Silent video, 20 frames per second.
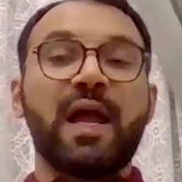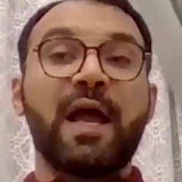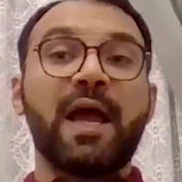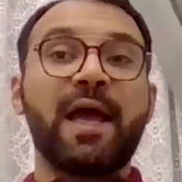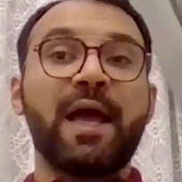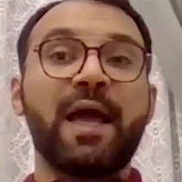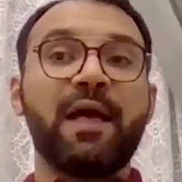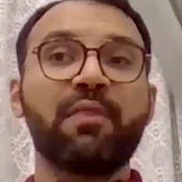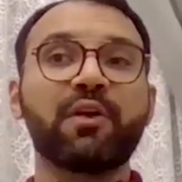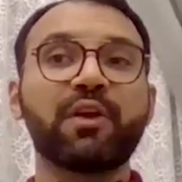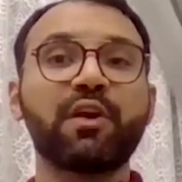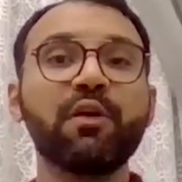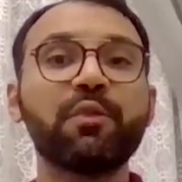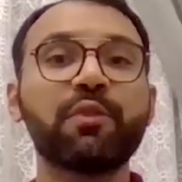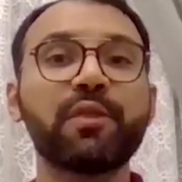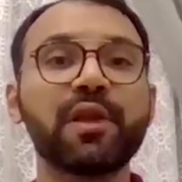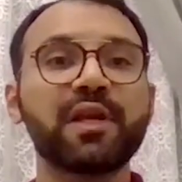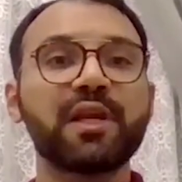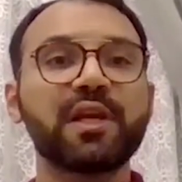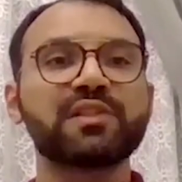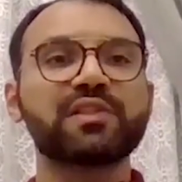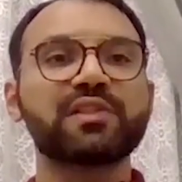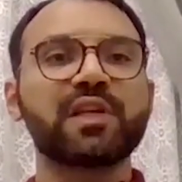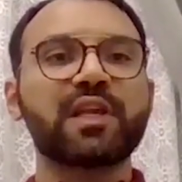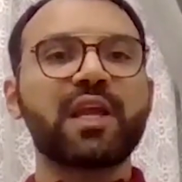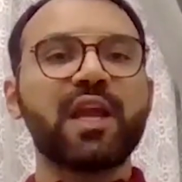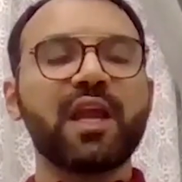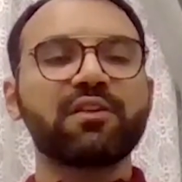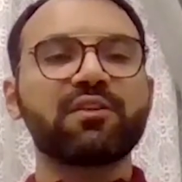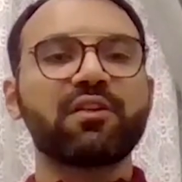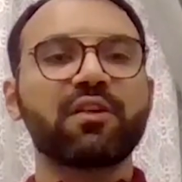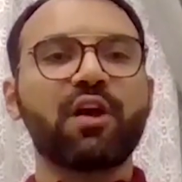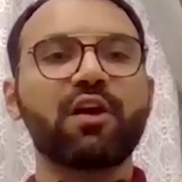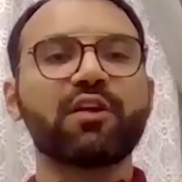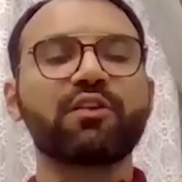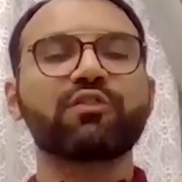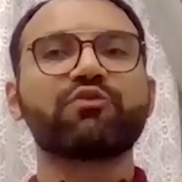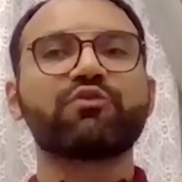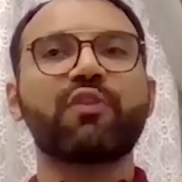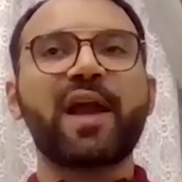And the good thing is, it gained a
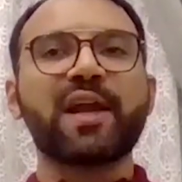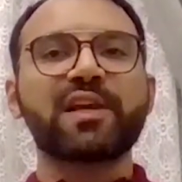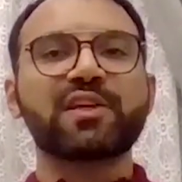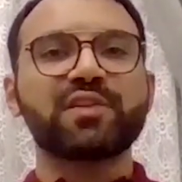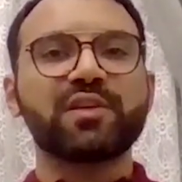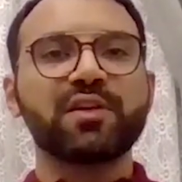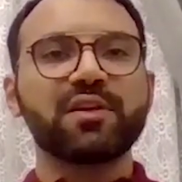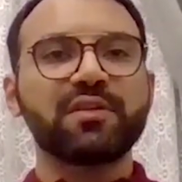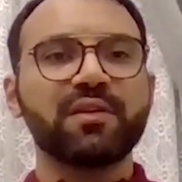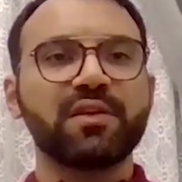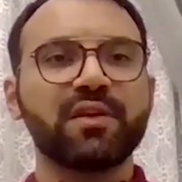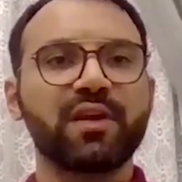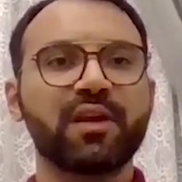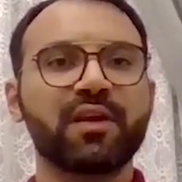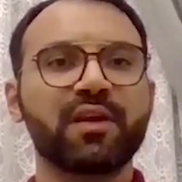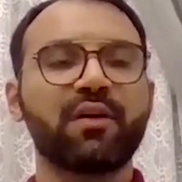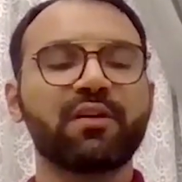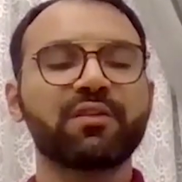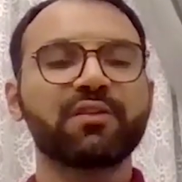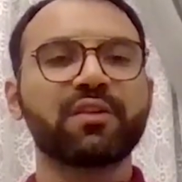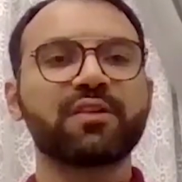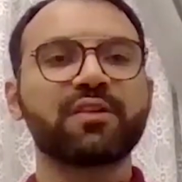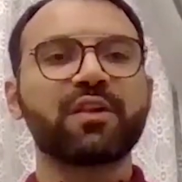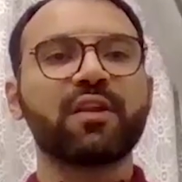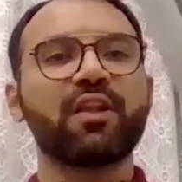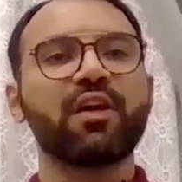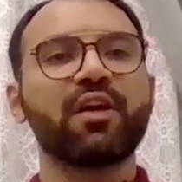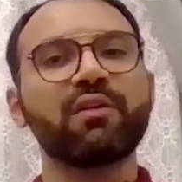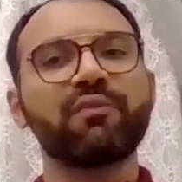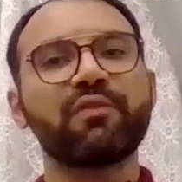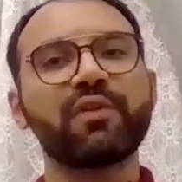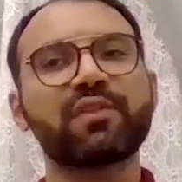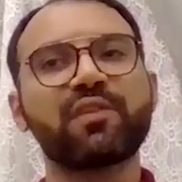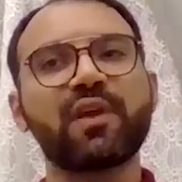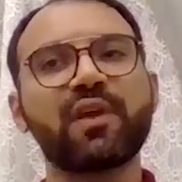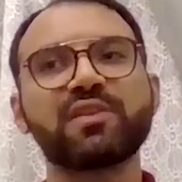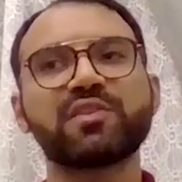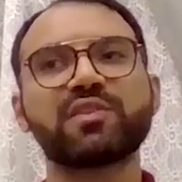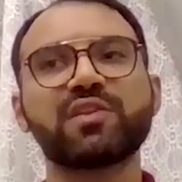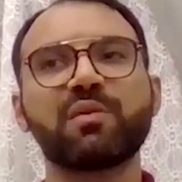lot of traction. It garnered a lot of
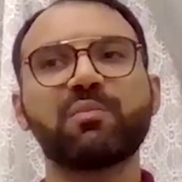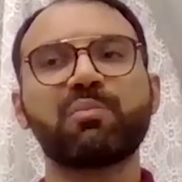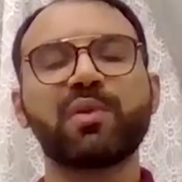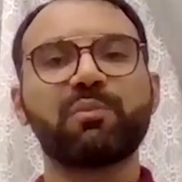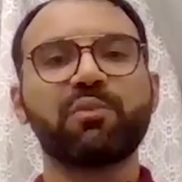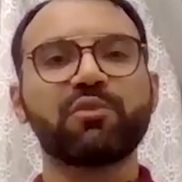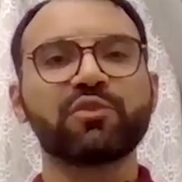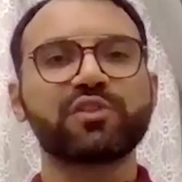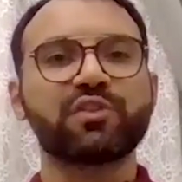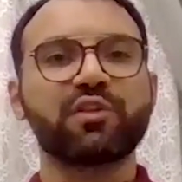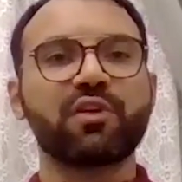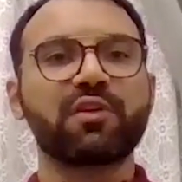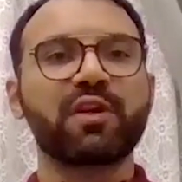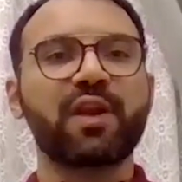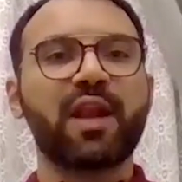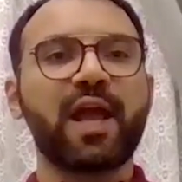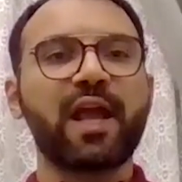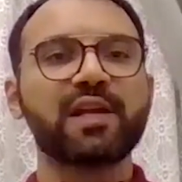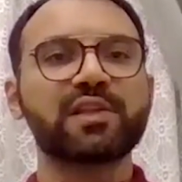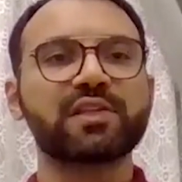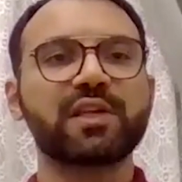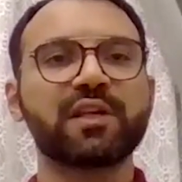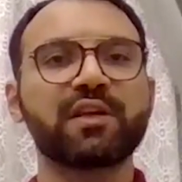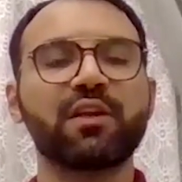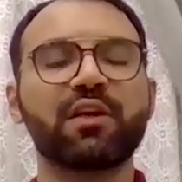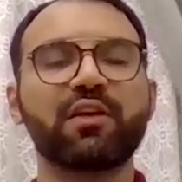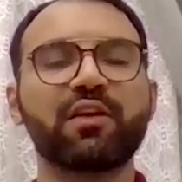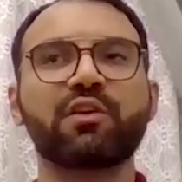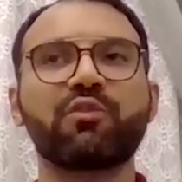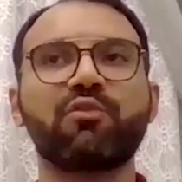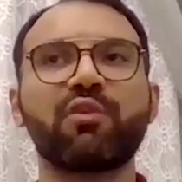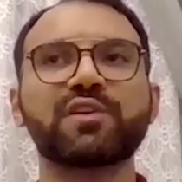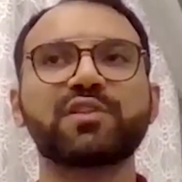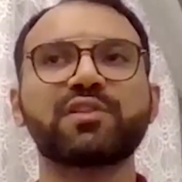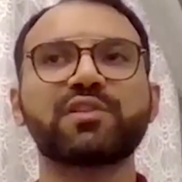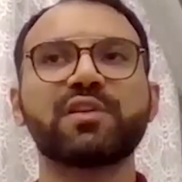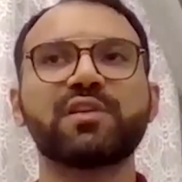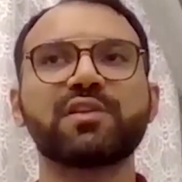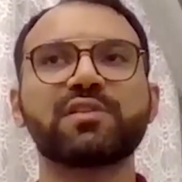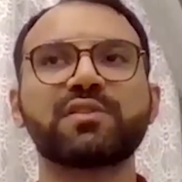attention. People started asking a lot of
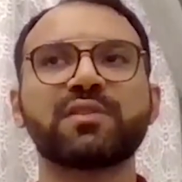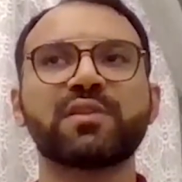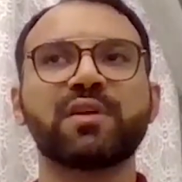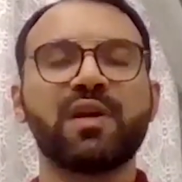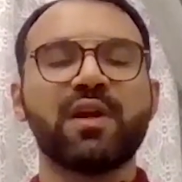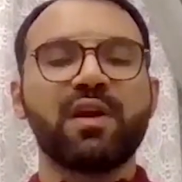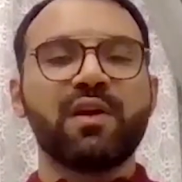questions.